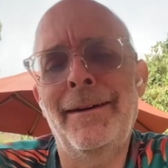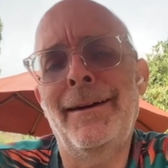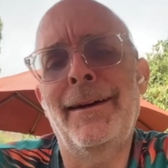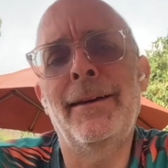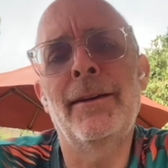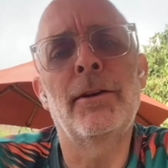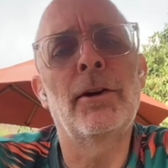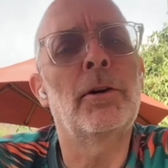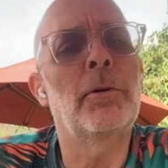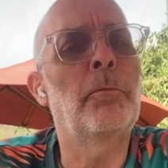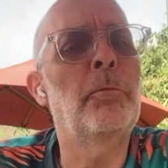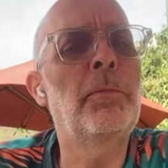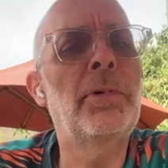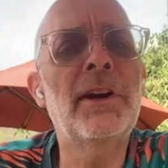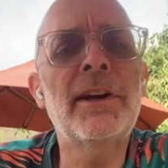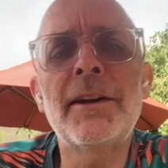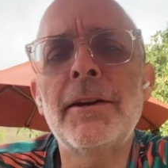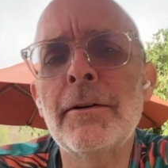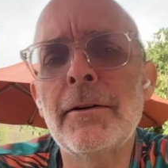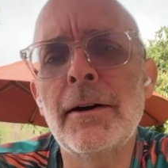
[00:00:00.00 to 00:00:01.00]
And they'll
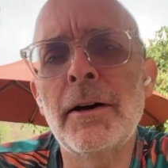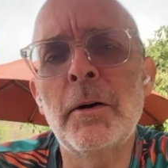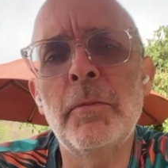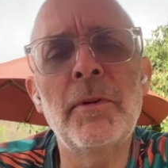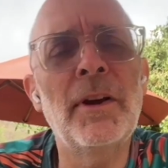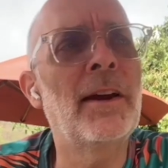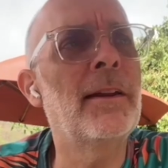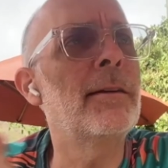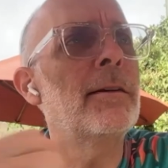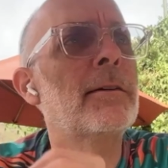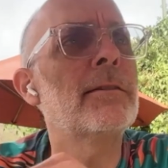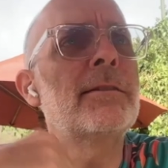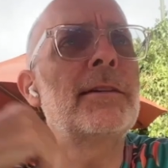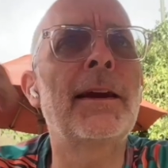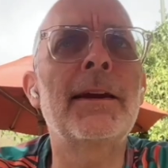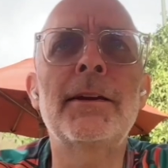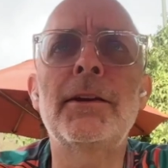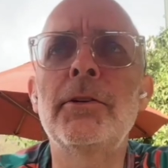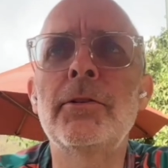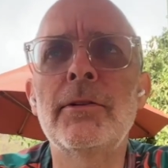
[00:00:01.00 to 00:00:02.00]
pick you up and they'll
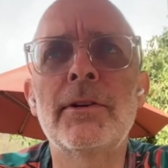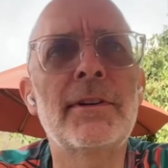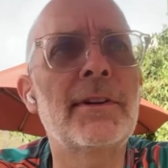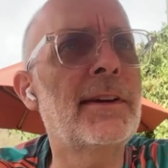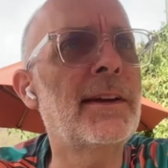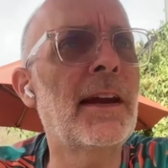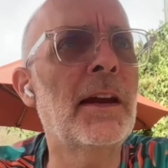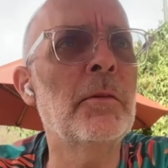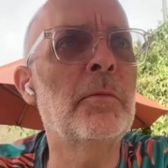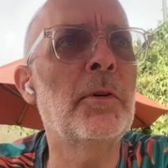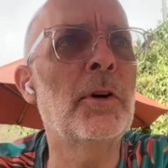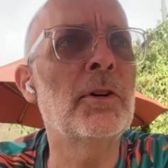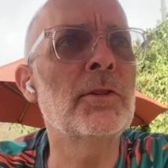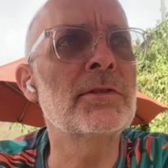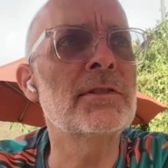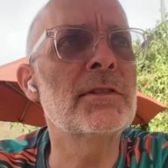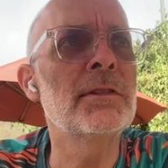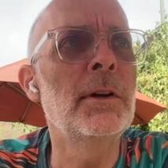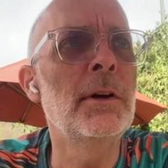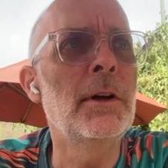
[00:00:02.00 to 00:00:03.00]
take you into
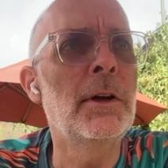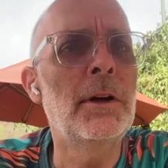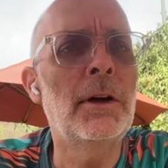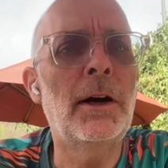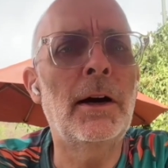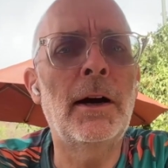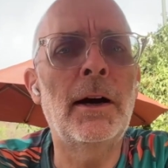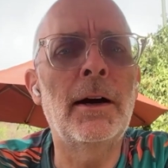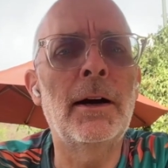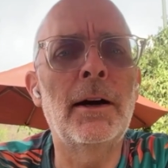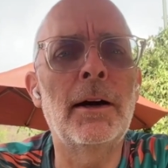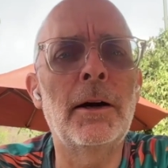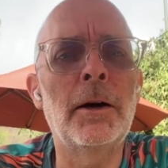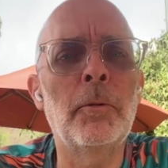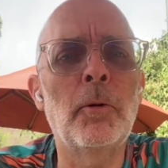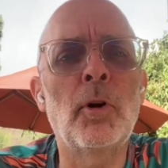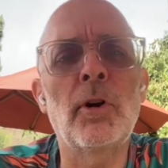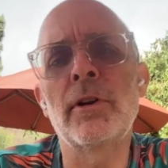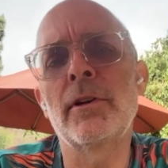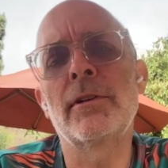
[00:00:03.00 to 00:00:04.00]
Quepos,
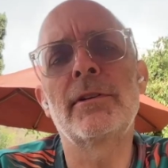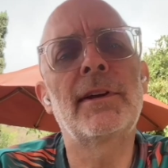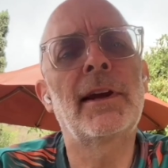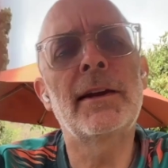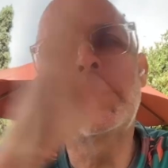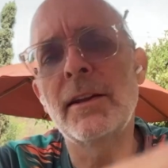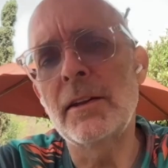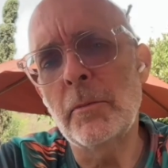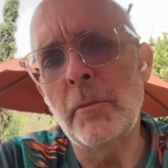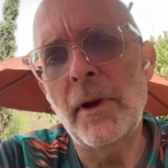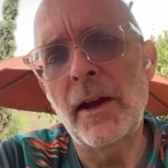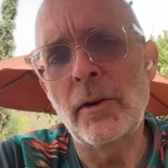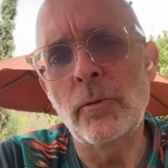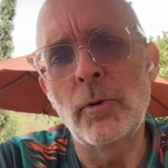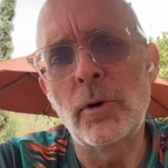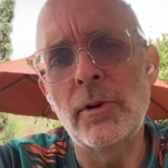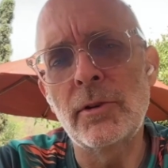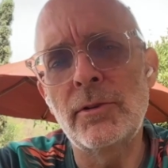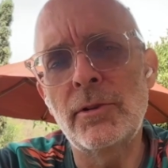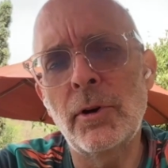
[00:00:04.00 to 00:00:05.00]
or they'll take you to
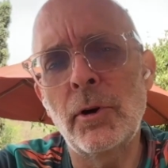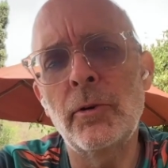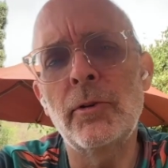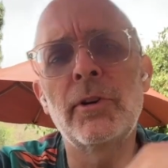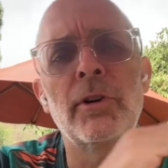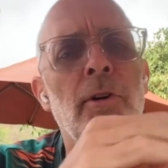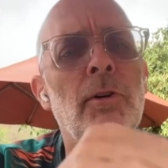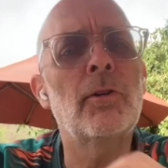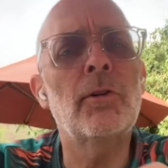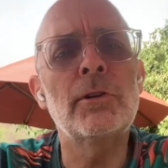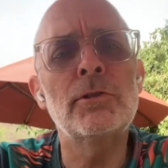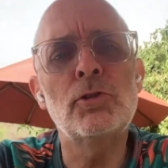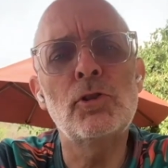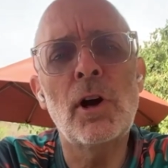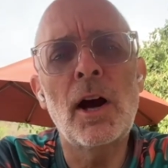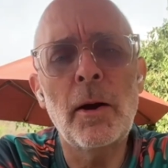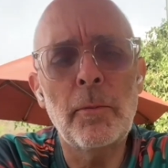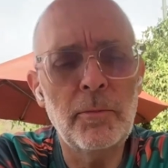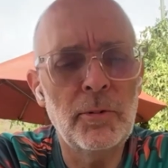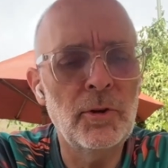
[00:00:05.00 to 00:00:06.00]
Manuel Antonio or
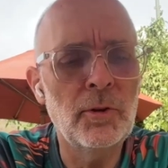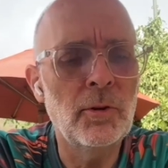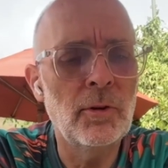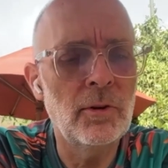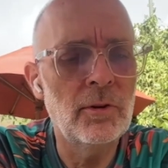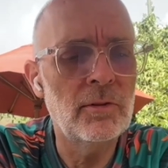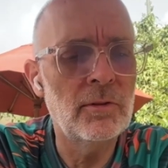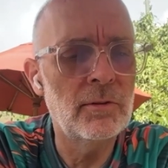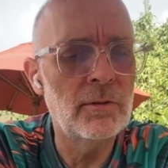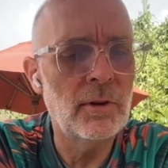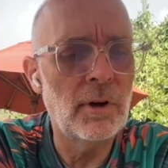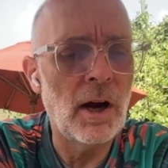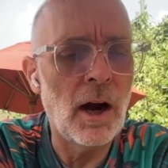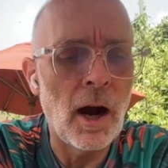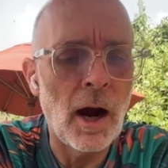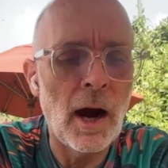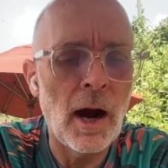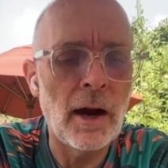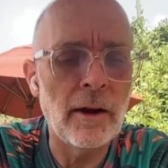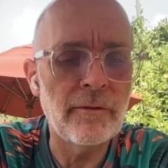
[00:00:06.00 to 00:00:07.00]
drop you
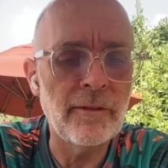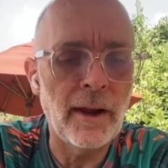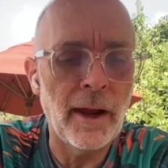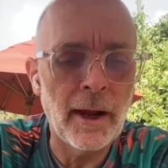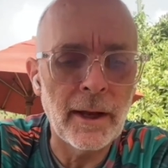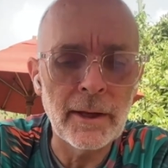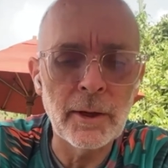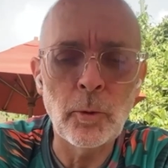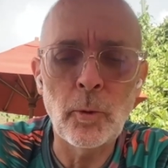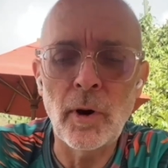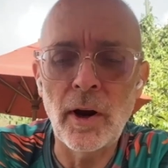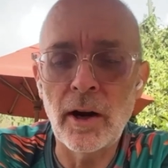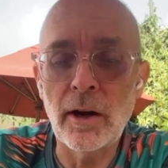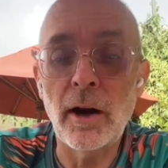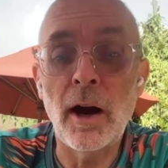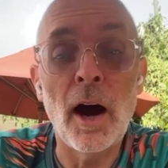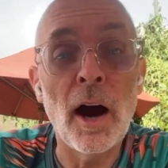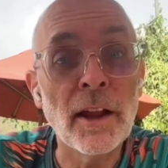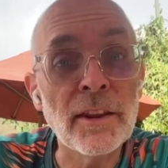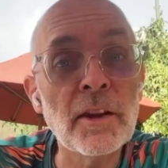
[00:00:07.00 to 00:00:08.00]
off anywhere
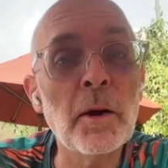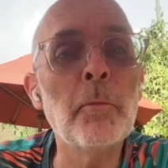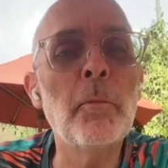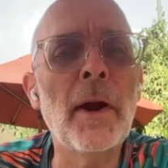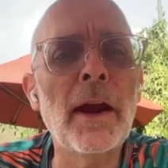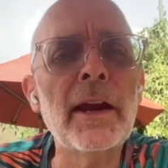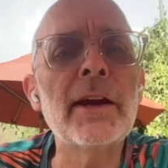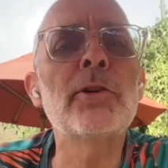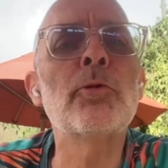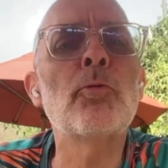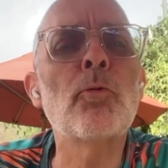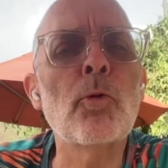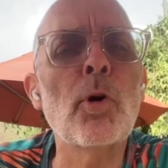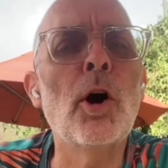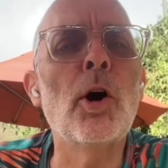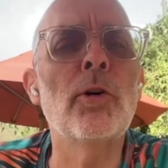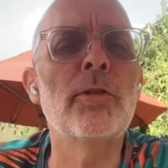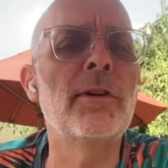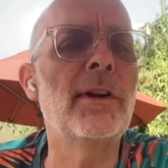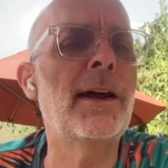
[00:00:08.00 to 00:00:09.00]
on the main
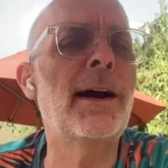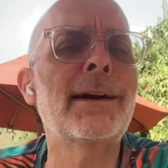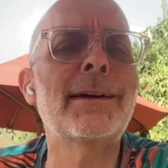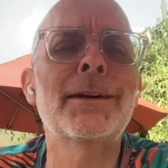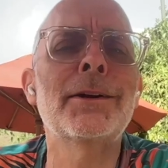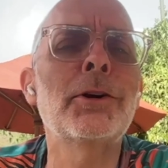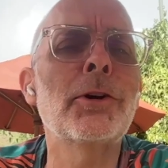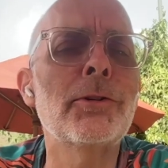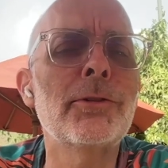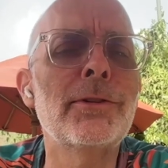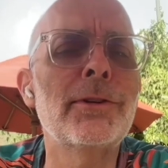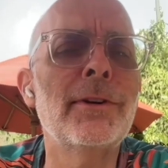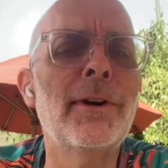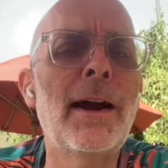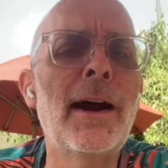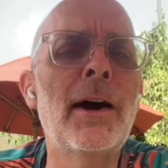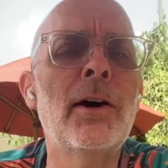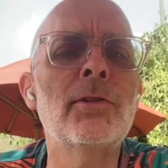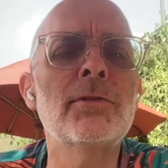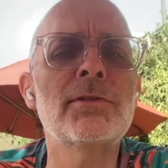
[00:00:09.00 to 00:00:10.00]
road. They're going to go to your
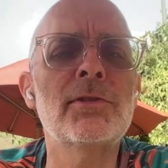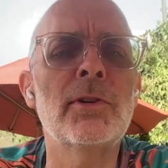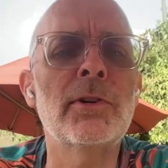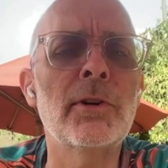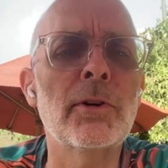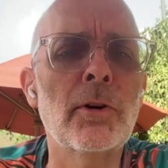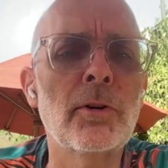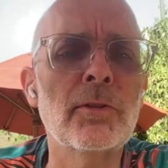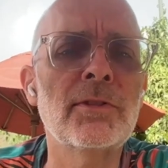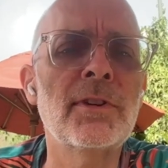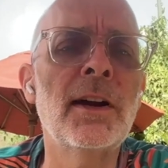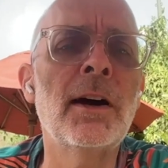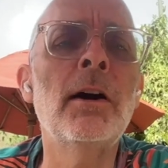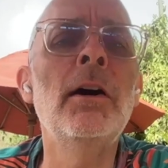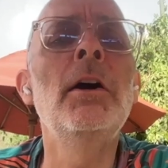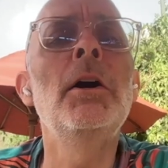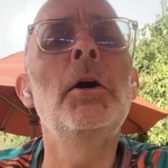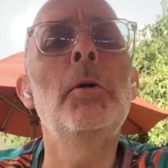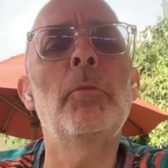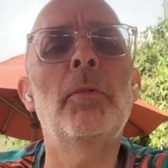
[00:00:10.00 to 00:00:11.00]
house or your hotel,
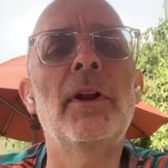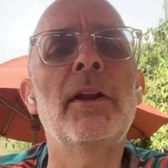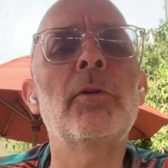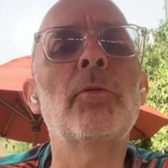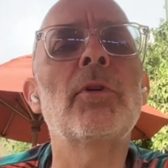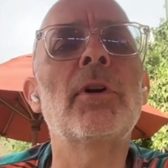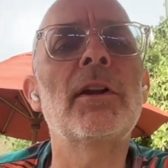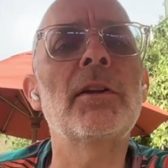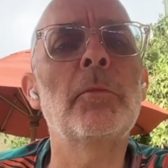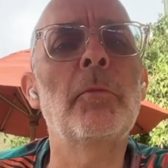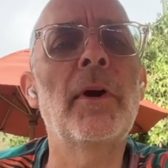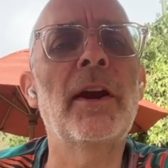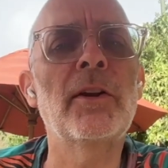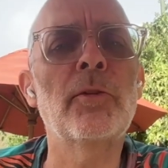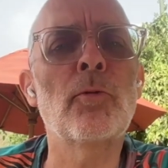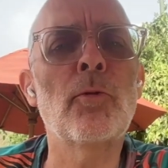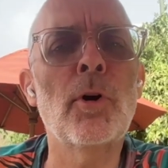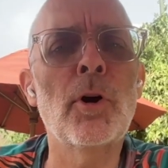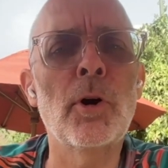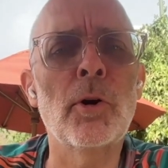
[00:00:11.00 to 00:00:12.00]
but anywhere on the main
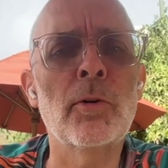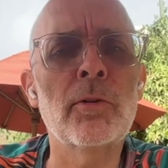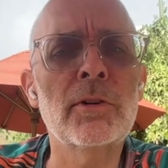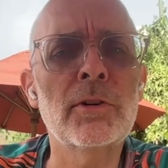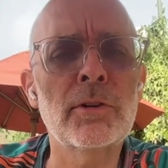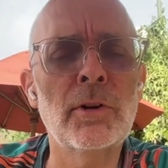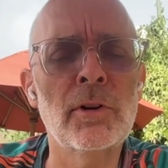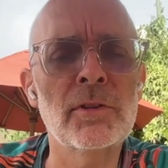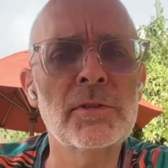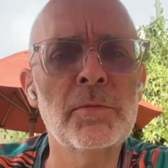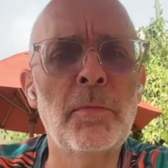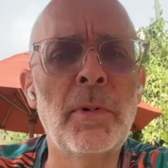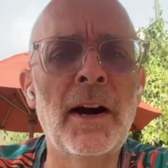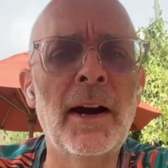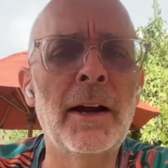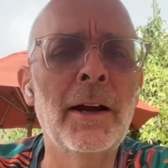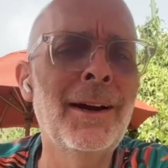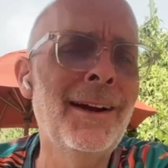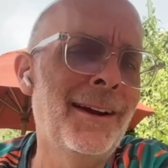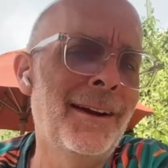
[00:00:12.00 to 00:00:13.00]
road close by.